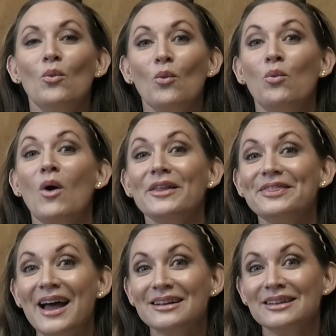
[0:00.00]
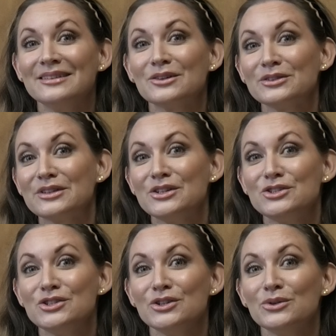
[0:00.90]
What that cleanser is going to
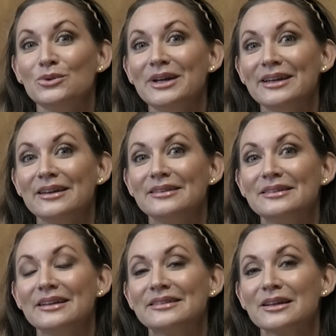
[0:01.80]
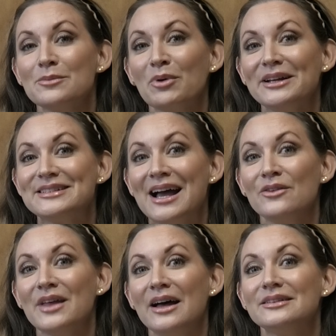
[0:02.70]
do is it's going to break
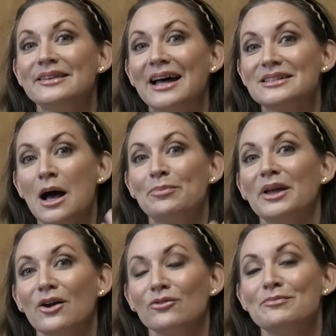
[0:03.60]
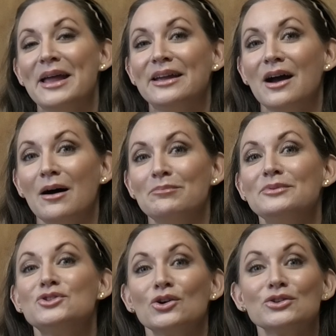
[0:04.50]
down that top layer of makeup,
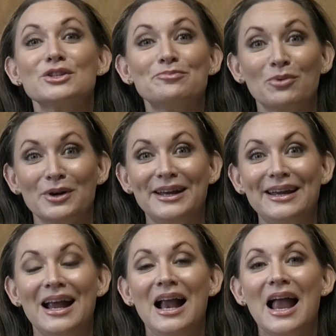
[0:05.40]
dirt, debris,